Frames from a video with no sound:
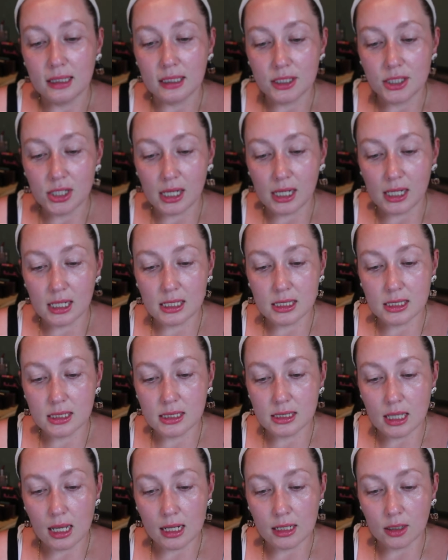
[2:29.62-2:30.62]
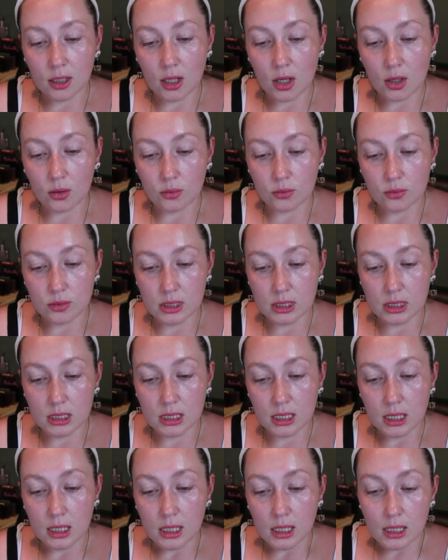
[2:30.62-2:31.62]
the shade is Suncoast,
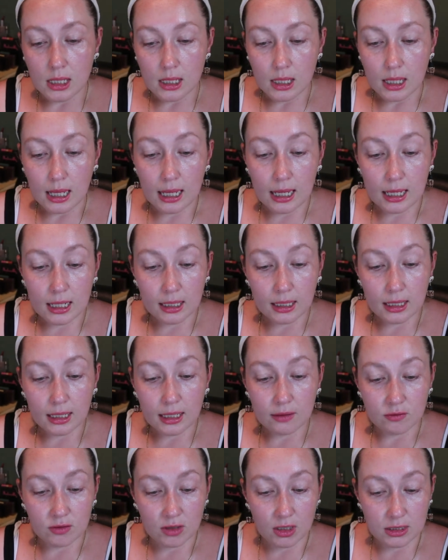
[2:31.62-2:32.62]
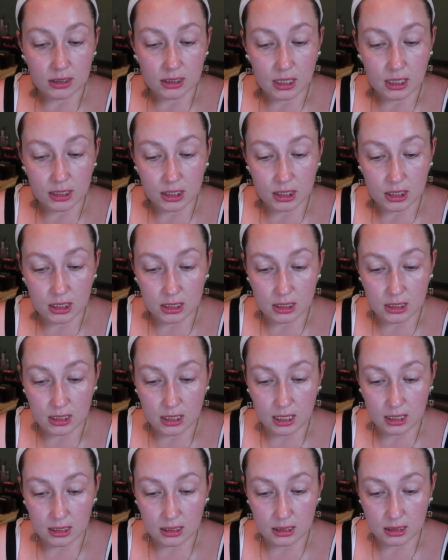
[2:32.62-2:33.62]
and I have not touched this
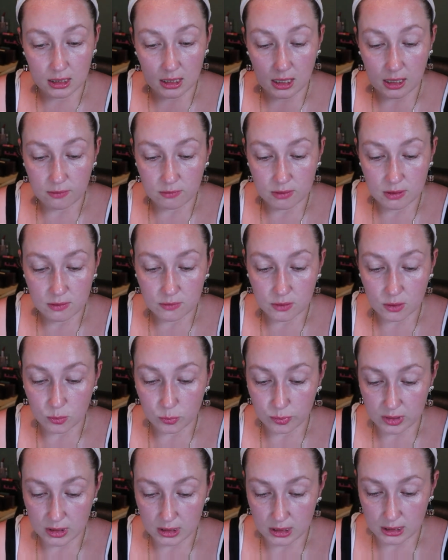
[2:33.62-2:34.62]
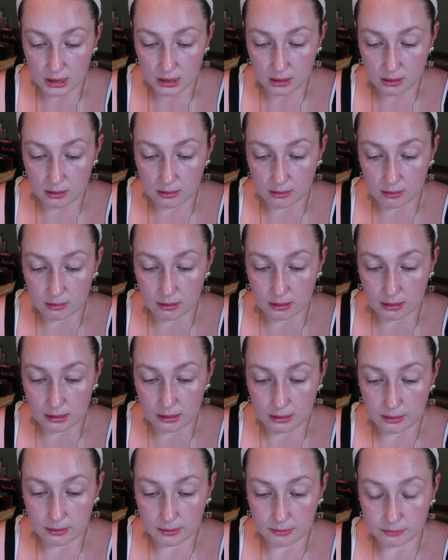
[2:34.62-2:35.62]
yet. I haven't even opened it.
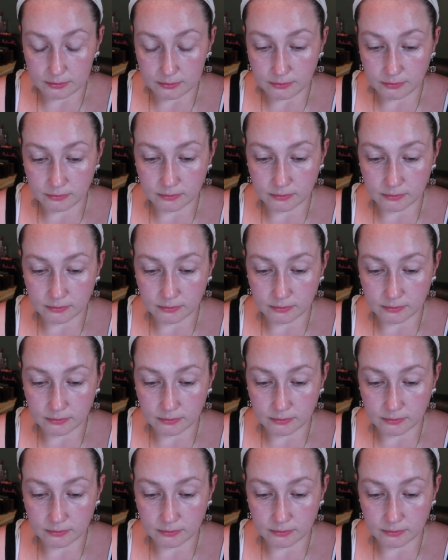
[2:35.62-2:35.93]
Um,